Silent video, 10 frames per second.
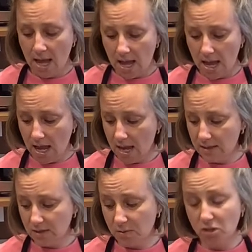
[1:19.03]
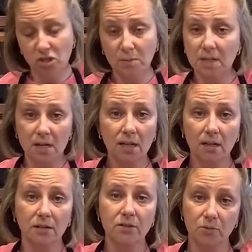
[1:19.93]
And this one should be done in
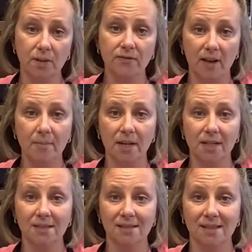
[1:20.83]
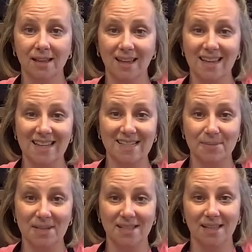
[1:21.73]
under 25 minutes, easy
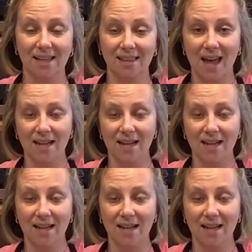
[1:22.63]
peasy like that.